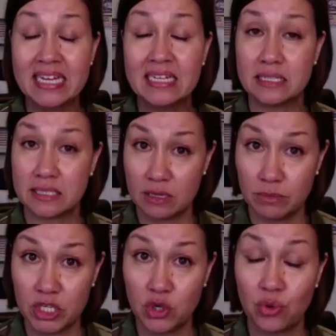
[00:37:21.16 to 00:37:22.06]
to some
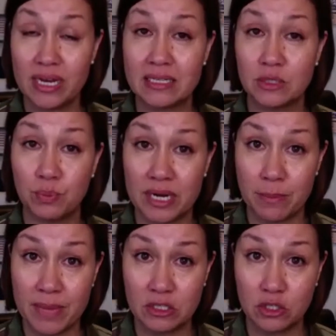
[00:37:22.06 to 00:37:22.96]
degree has been a
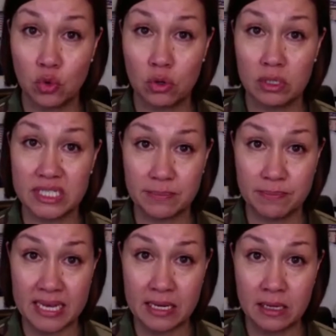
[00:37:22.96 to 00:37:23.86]
mentor to
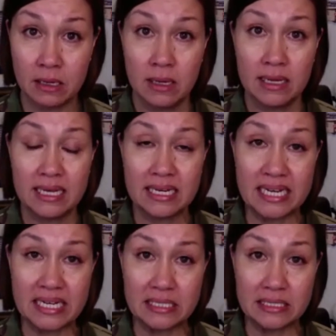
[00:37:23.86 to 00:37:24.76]
me
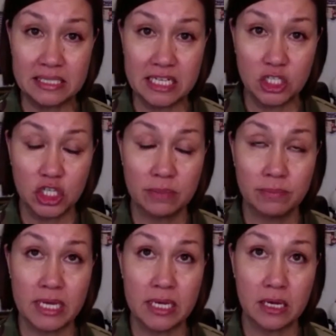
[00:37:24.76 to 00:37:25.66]
in teaching
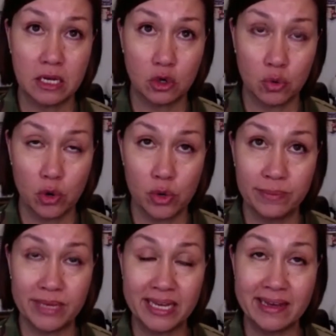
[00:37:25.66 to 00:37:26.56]
me and growing
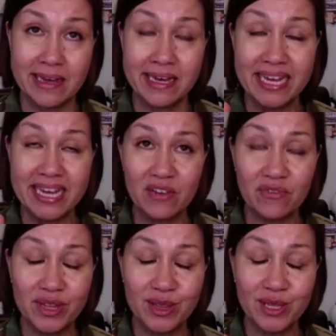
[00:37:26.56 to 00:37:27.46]
me.
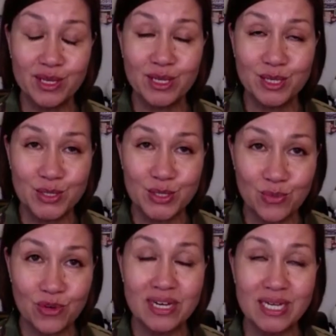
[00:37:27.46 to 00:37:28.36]
Even the
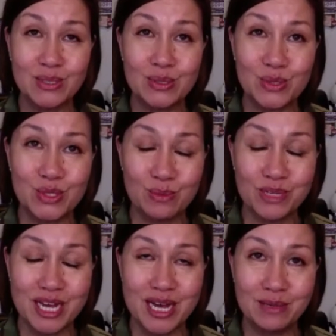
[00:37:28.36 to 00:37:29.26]
supervisors
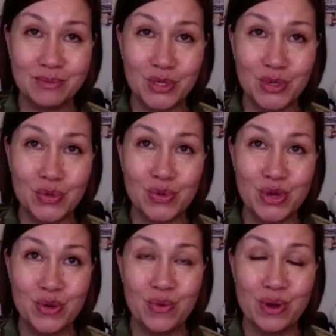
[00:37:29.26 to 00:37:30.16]
sometimes who
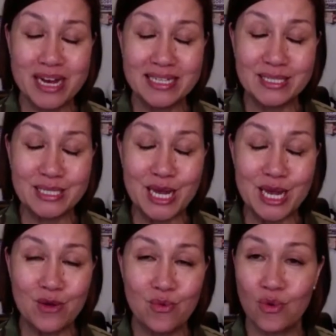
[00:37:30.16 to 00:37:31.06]
we might
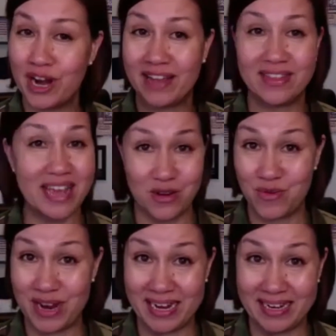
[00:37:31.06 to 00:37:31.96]
say were not that
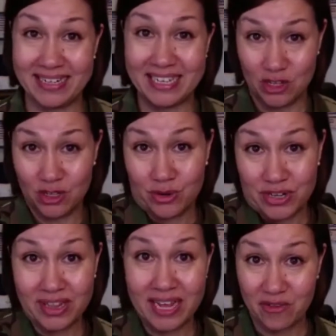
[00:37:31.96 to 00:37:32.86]
great, you learned a
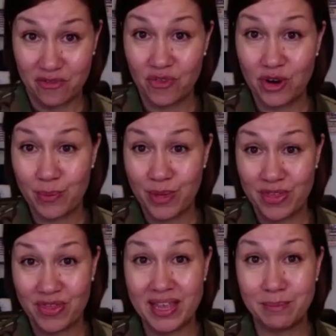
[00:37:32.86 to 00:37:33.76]
lot from
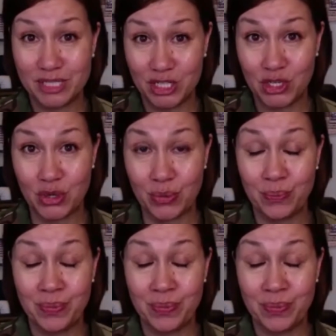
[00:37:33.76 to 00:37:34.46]
them too.